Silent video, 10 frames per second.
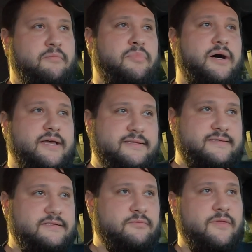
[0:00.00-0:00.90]

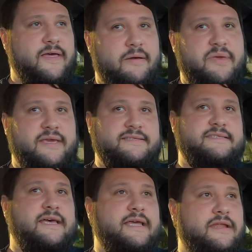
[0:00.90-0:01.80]
But with that being
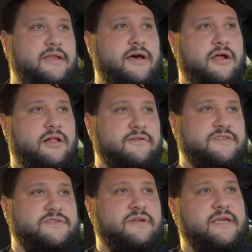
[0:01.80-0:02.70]
said, not all of
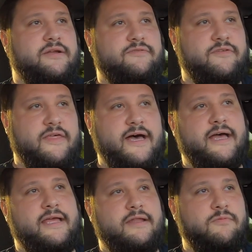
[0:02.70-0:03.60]
us are geared for
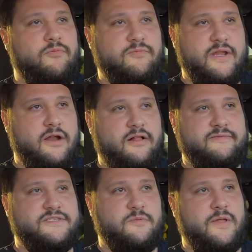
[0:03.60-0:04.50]
that, and not all
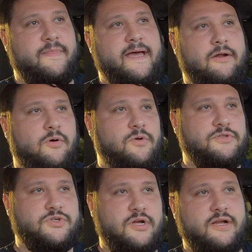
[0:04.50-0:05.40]
of us want that
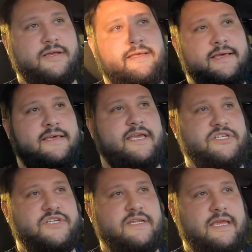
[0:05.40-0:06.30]
old truck
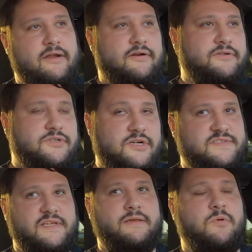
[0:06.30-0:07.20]
engine in our
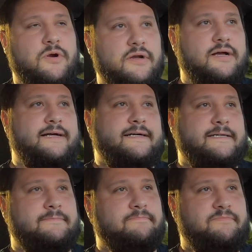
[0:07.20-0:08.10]
trucks anymore.
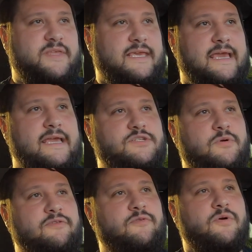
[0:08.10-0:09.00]
The
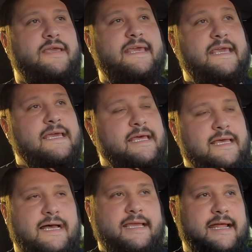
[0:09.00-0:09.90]
KA24E,
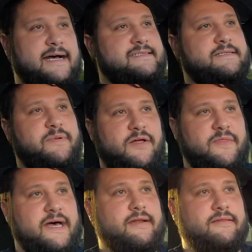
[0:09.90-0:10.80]
I get asked
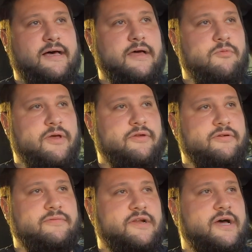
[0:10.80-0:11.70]
about that a lot,
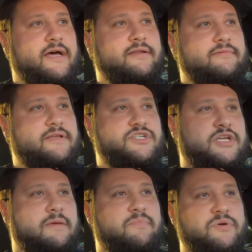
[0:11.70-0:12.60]
whether or not it
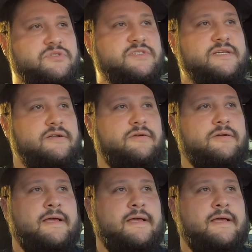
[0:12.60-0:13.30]
should get boosted, or